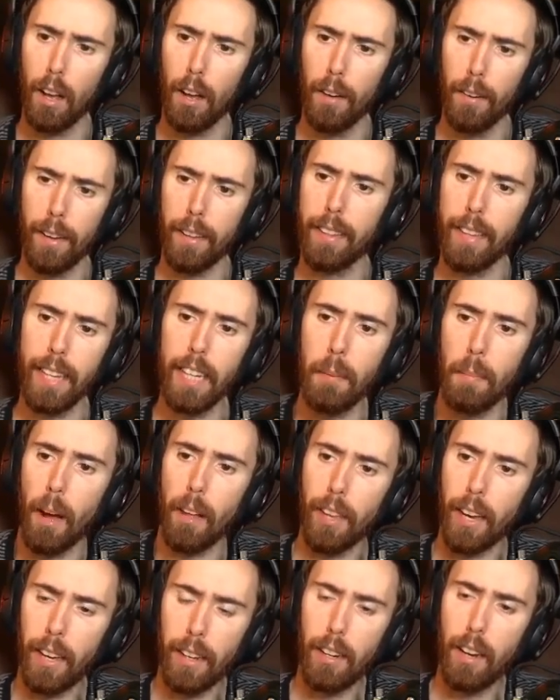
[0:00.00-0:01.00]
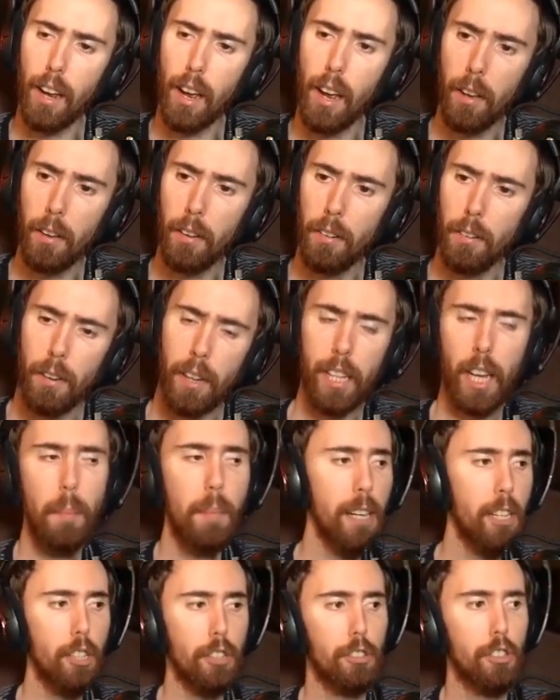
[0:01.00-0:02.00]
Like, think about that. Like, I
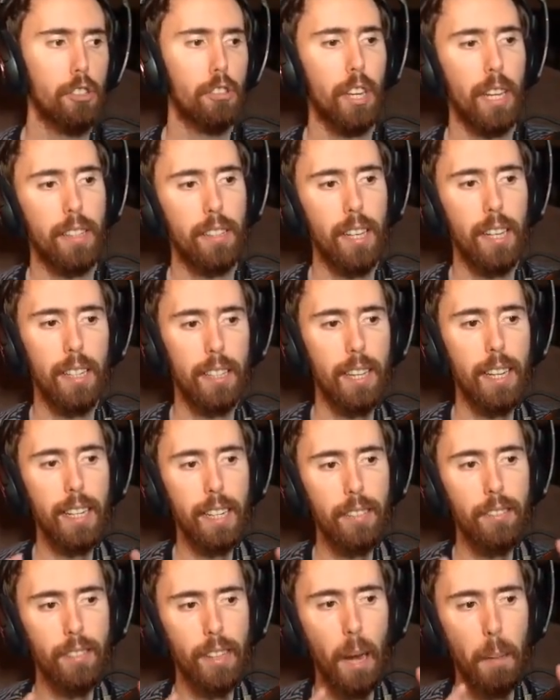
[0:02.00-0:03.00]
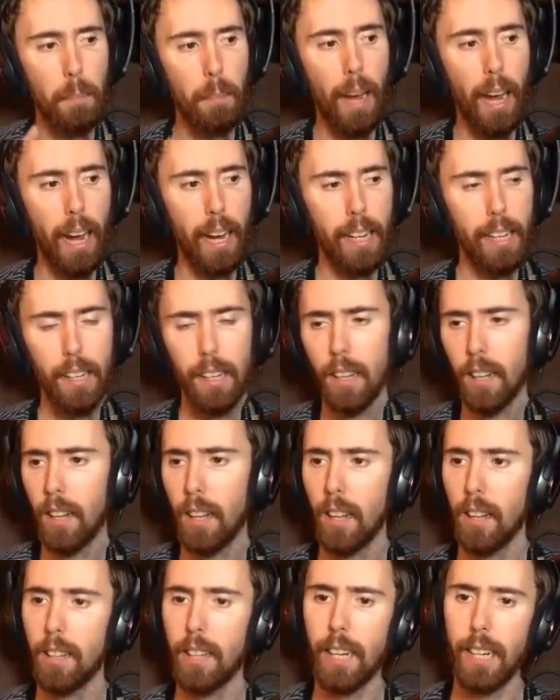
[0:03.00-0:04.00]
mean, just, just like take, take a step back.
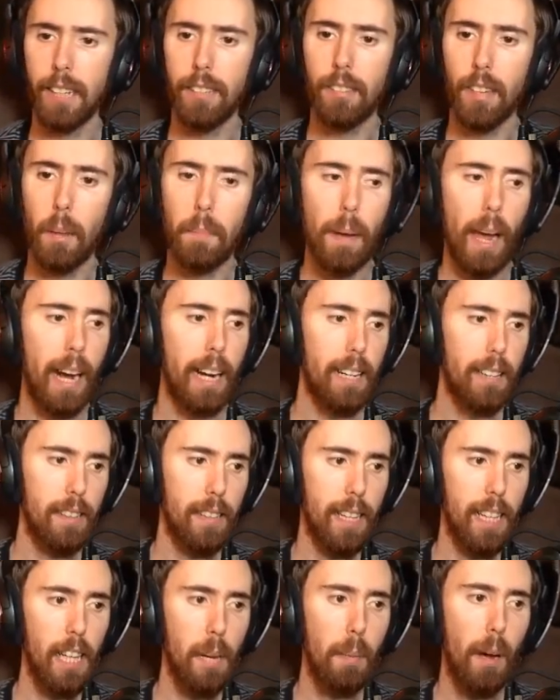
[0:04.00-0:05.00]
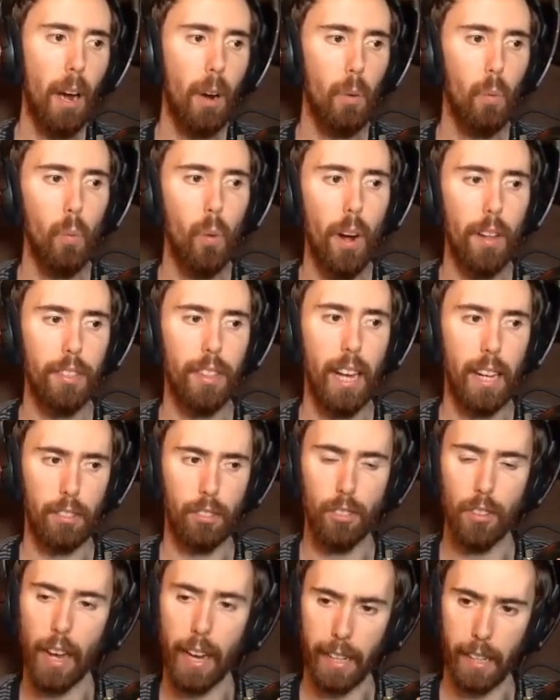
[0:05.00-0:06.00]
Take a step back and think about what
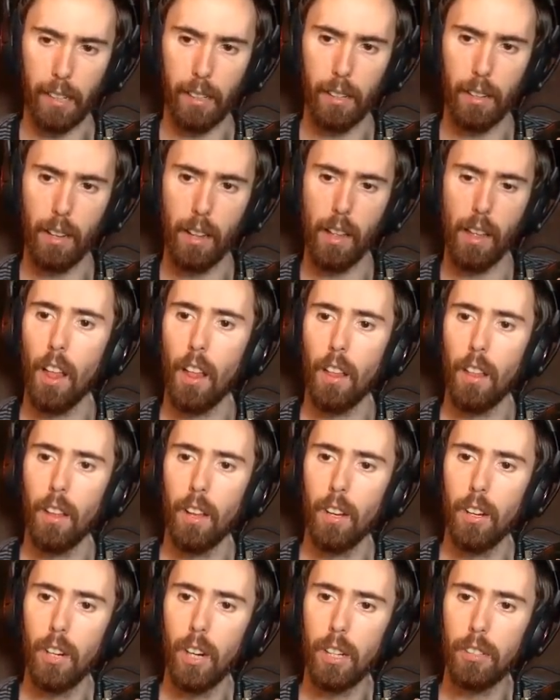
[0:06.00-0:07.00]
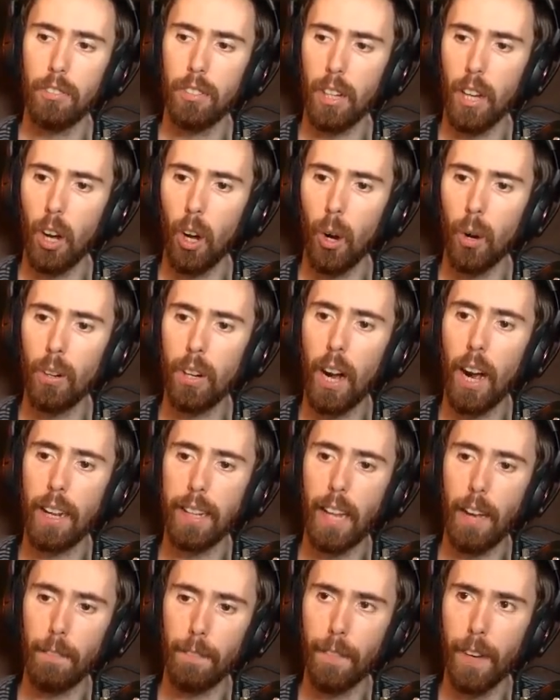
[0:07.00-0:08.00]
that's like. Let's see. Oh,
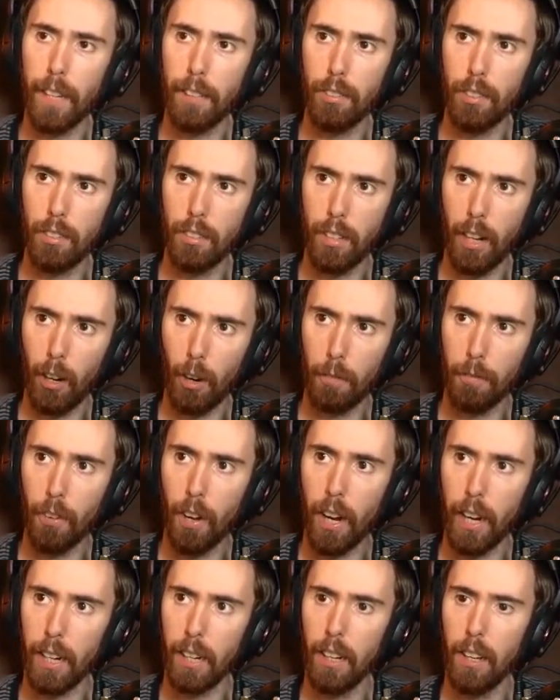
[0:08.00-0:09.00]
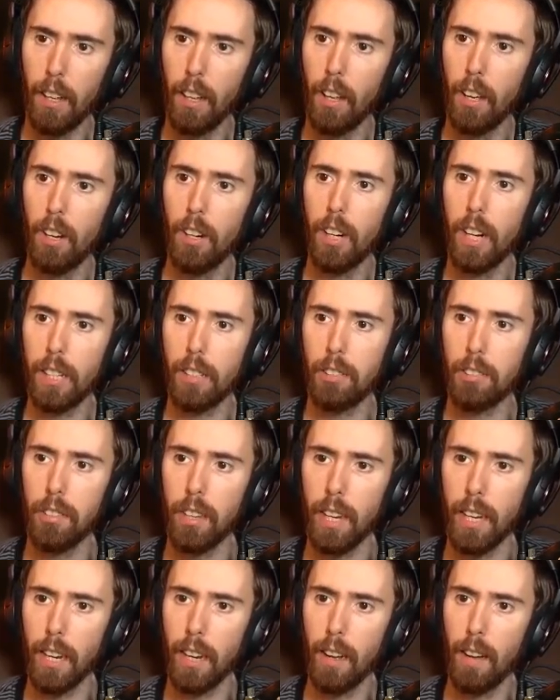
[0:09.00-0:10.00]
God, that face is terrifying. Let's
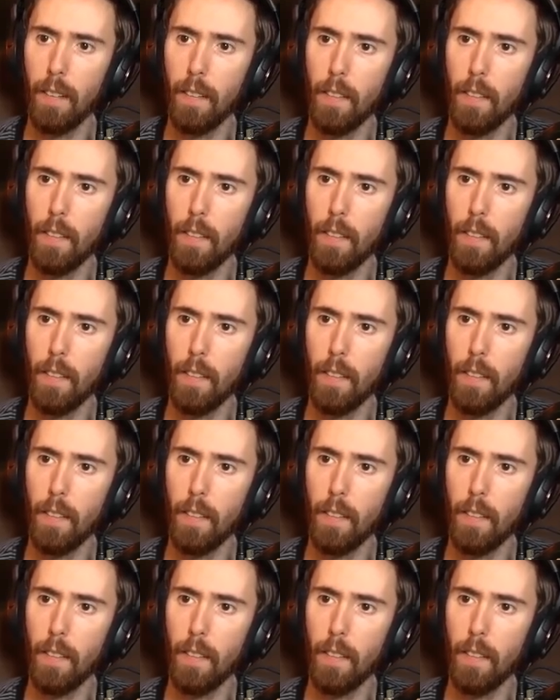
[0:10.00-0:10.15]
see.